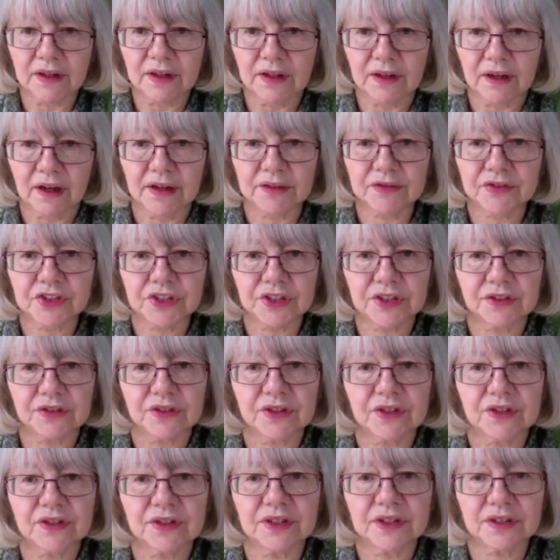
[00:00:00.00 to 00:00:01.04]
Life
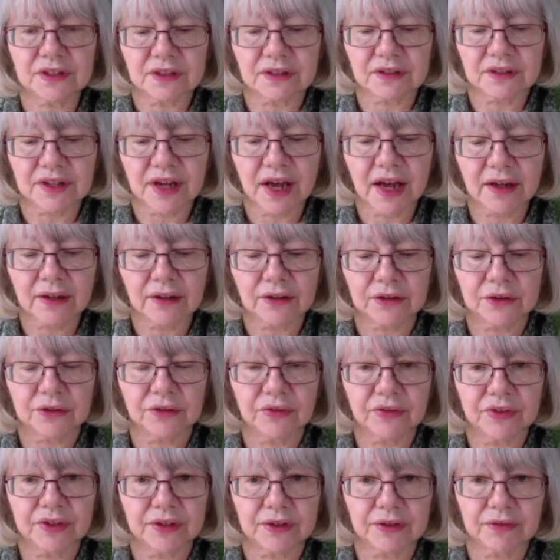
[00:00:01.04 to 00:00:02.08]
Chances didn't
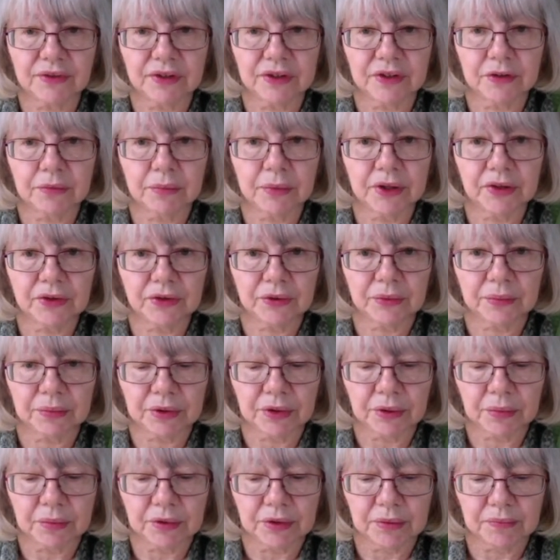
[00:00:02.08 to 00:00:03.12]
tackle this fundamental
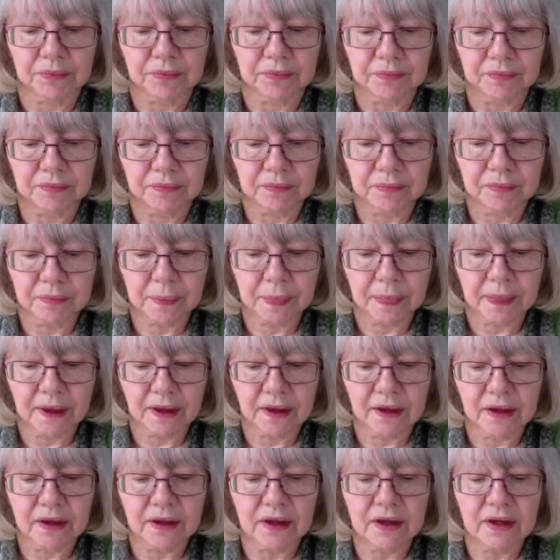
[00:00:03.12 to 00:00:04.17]
problem.
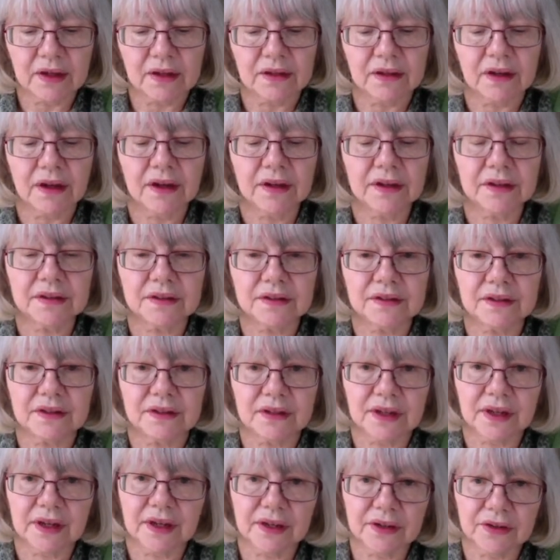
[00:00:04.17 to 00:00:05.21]
Neither did
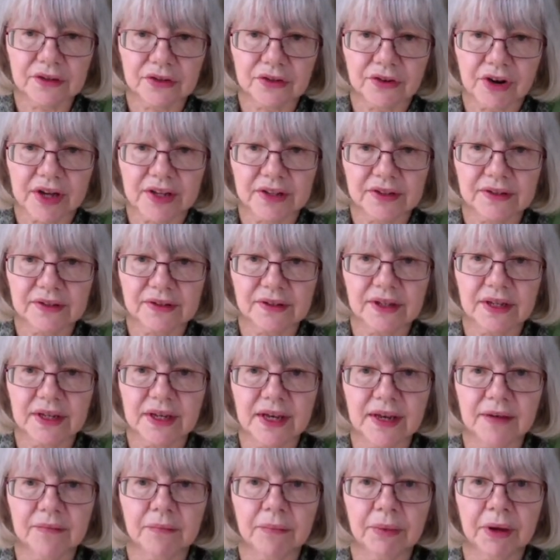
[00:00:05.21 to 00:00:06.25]
it address
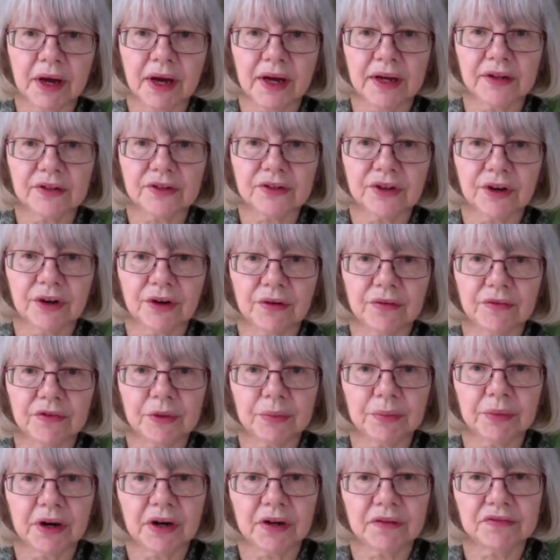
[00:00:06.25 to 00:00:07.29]
the impact of the
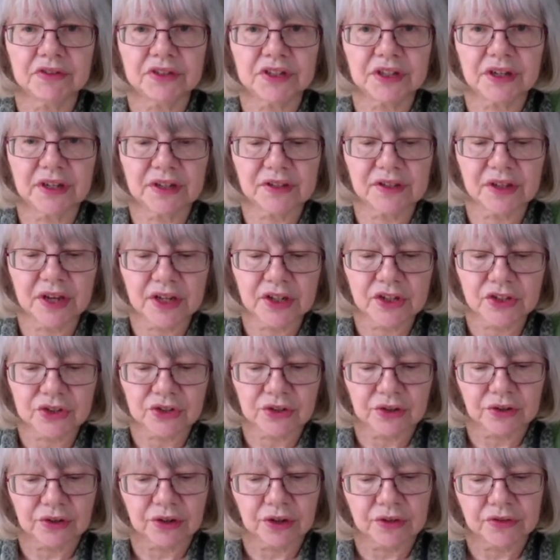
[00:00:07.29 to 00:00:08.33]

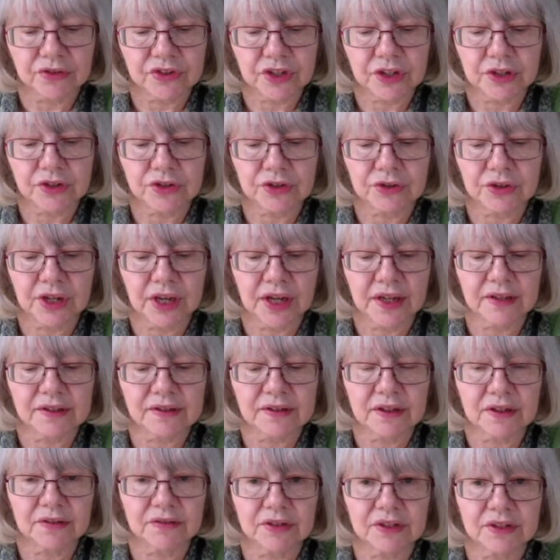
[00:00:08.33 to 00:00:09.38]
privatisation of social care
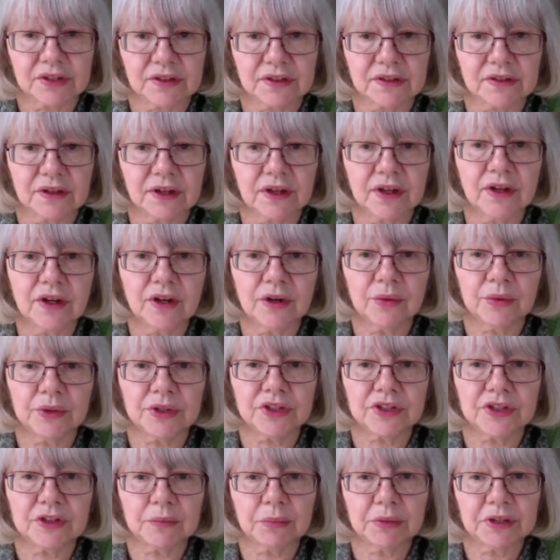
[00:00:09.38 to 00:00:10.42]
services,
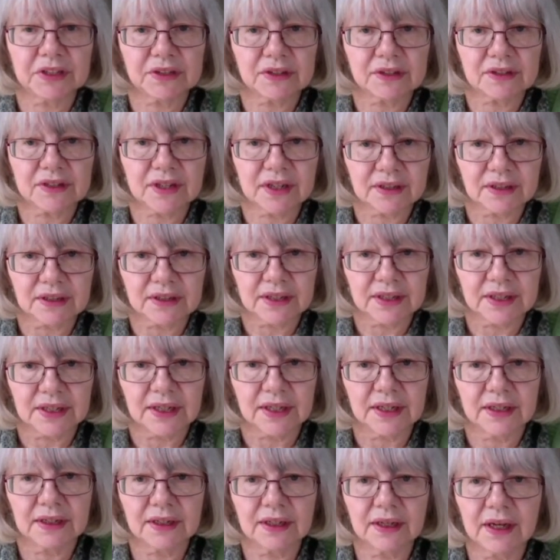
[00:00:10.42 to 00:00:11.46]
which had been
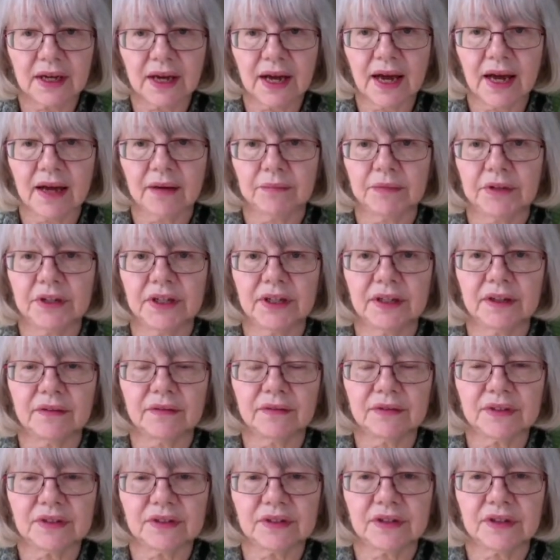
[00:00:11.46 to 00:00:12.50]
steadily happening
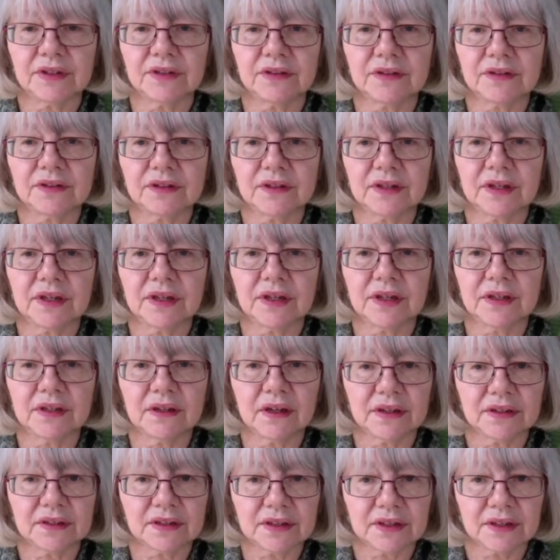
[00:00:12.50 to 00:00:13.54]
since the
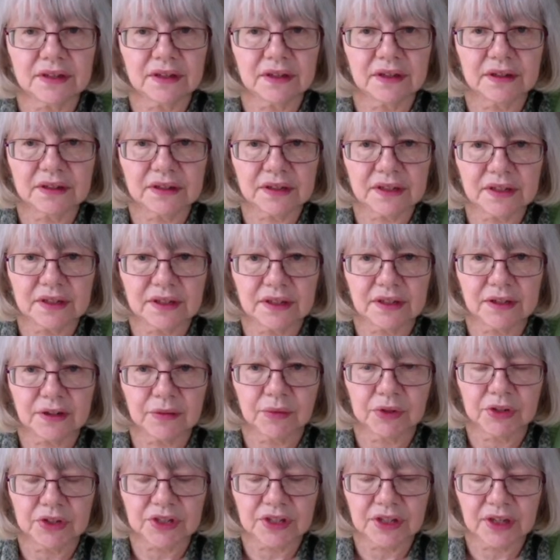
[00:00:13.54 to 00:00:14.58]
1990
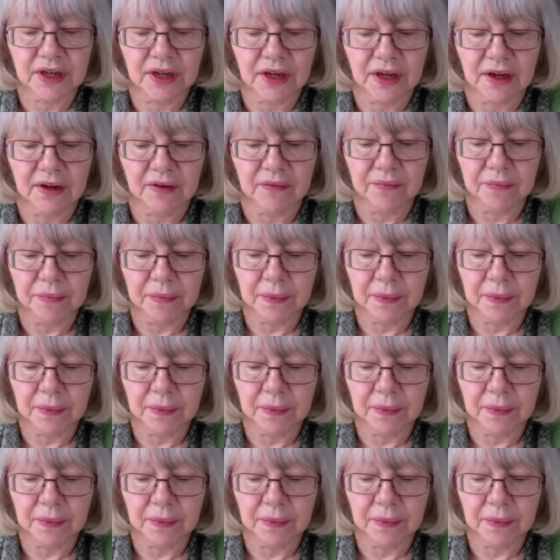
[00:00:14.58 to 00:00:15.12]
Community Care